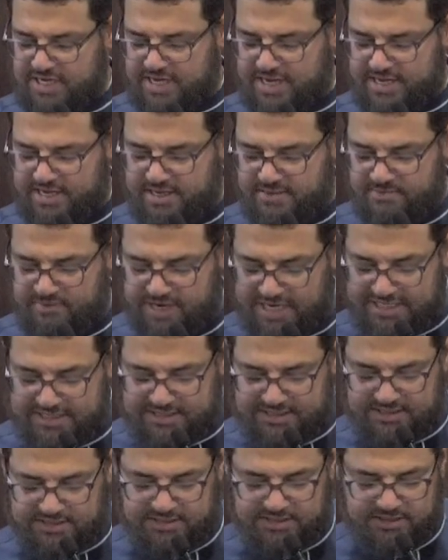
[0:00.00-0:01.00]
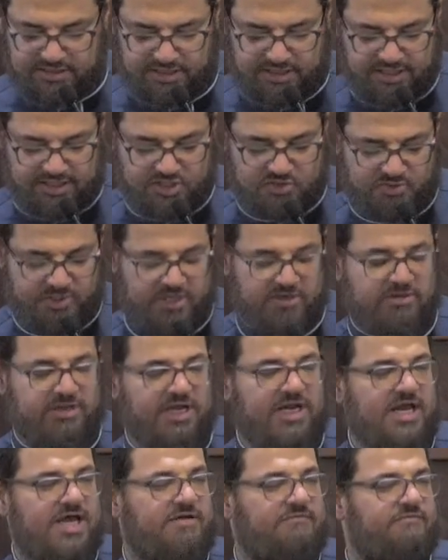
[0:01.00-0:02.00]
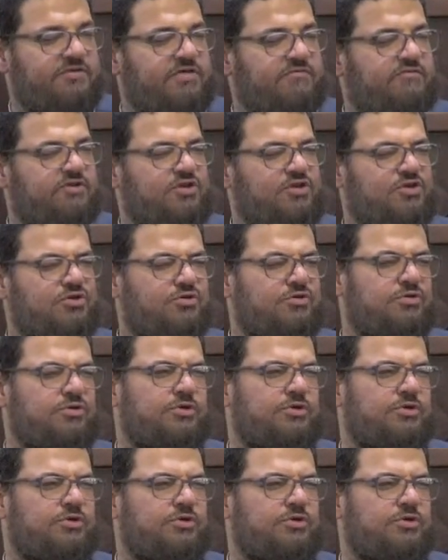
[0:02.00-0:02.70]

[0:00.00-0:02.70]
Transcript: and the blessings that Allah subhanahu wa ta'ala have given you,